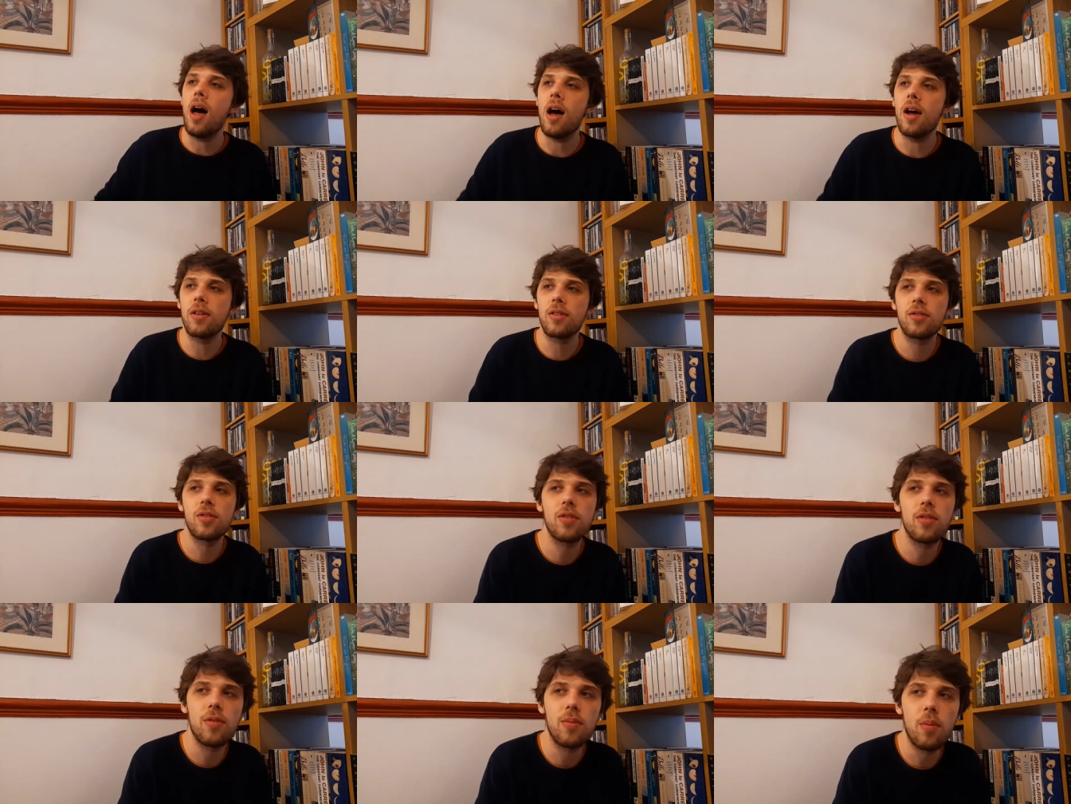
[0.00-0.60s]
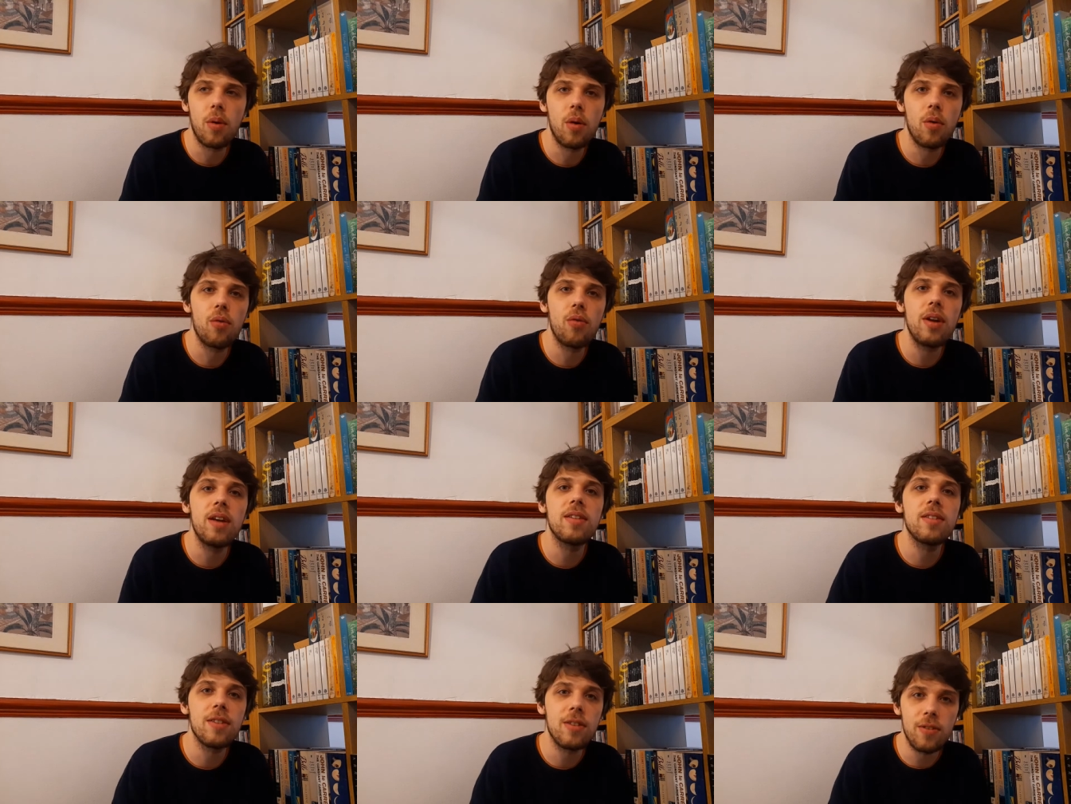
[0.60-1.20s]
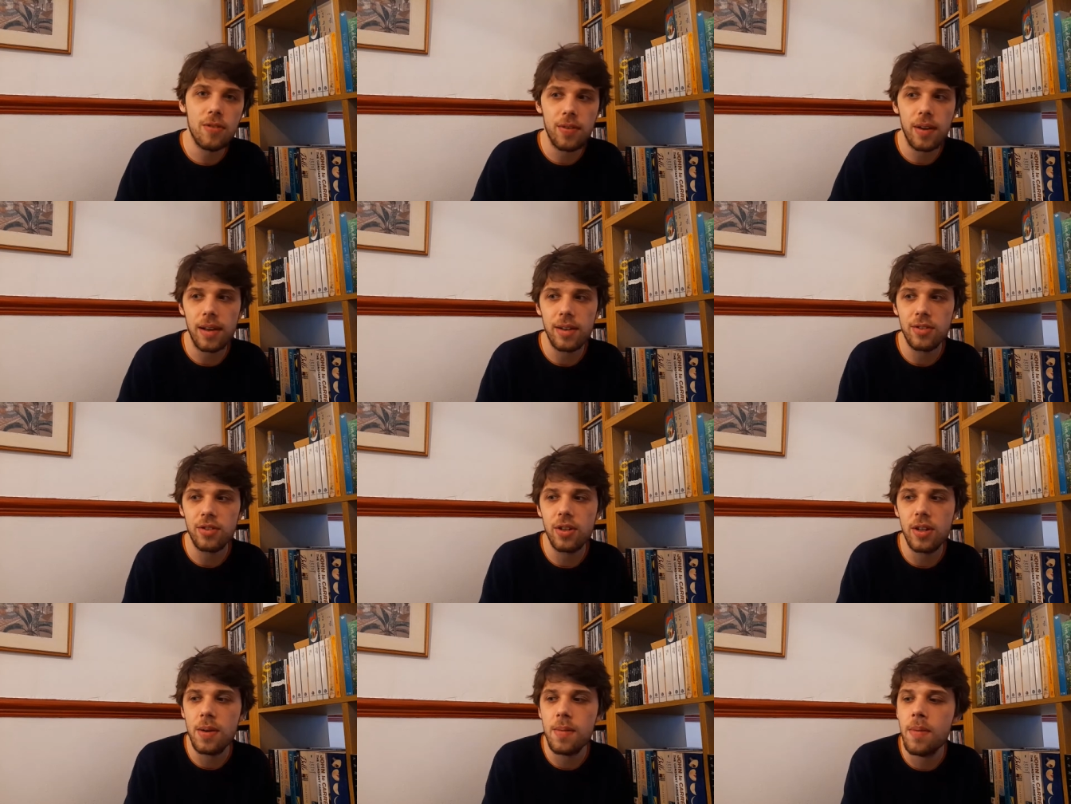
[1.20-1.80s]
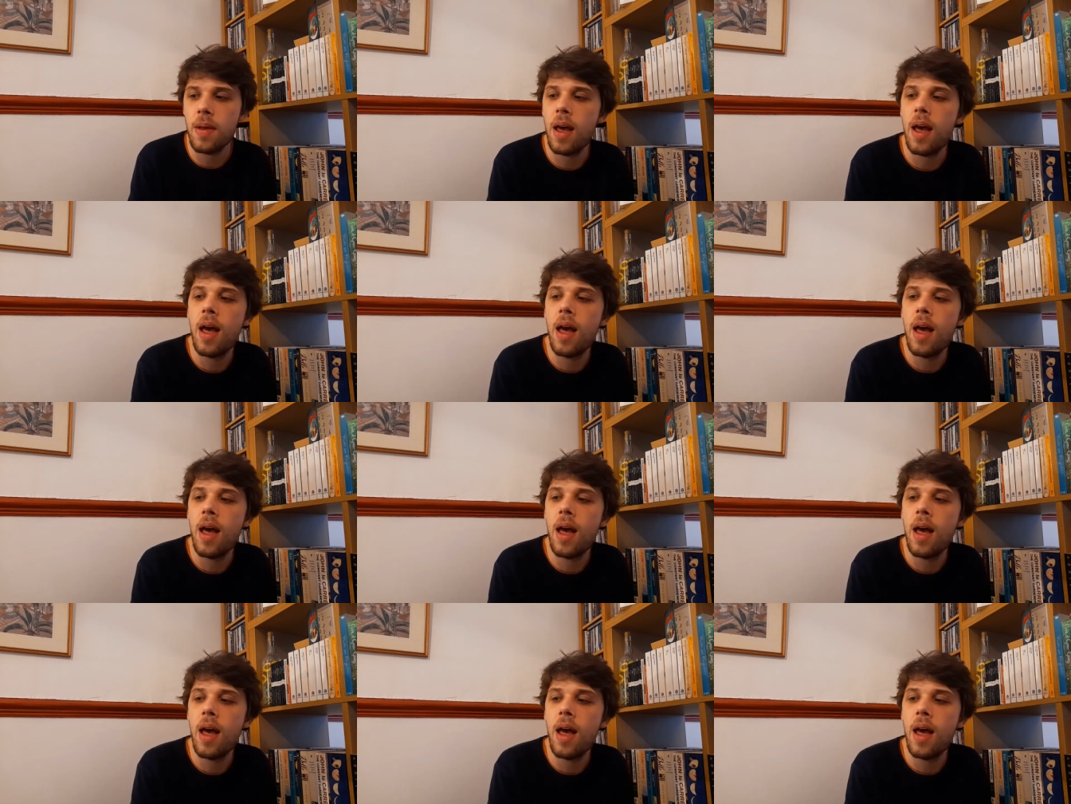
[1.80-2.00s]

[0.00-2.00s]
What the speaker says: sort of more recent fiction.